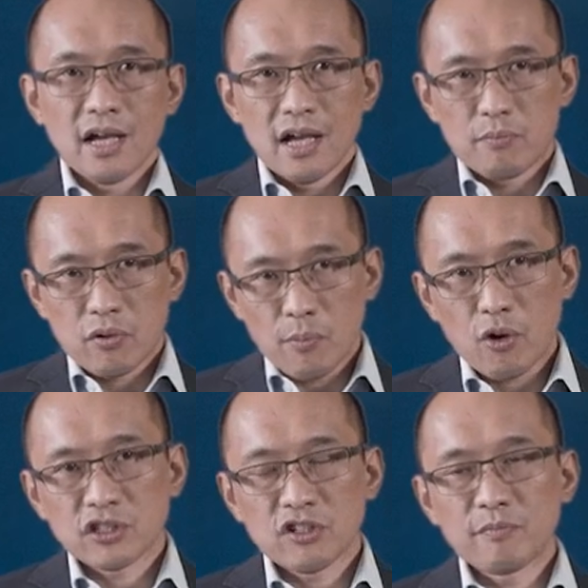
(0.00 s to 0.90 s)
A
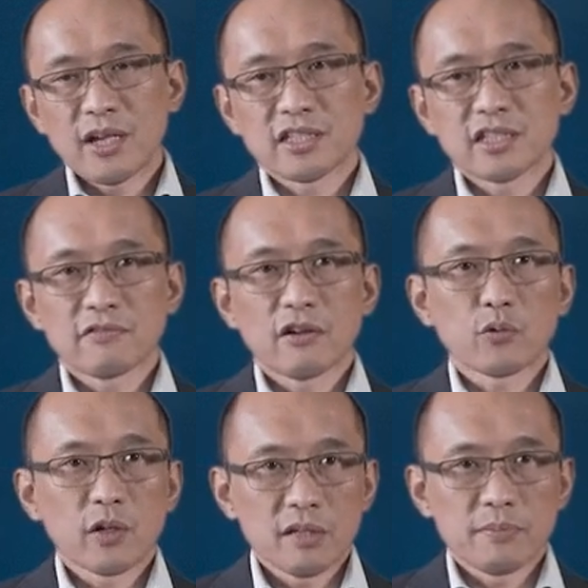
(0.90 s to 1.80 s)
proportion of patients, around
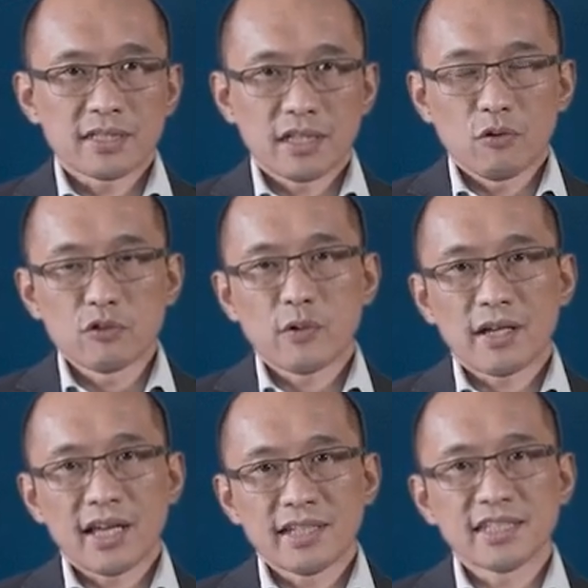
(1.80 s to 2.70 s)
20%, also
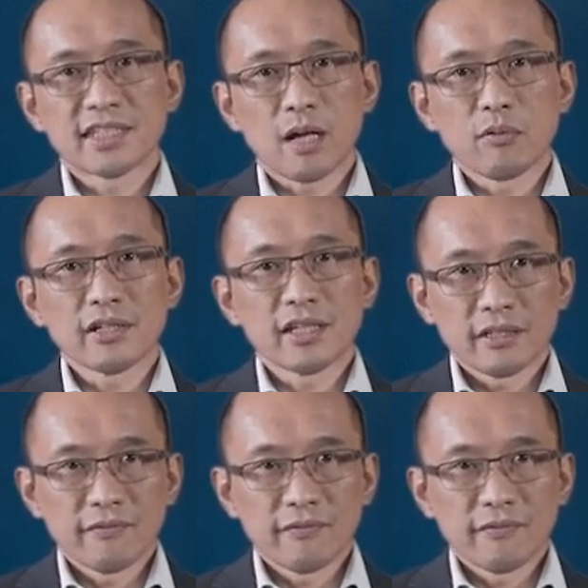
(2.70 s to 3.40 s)
had at least double hit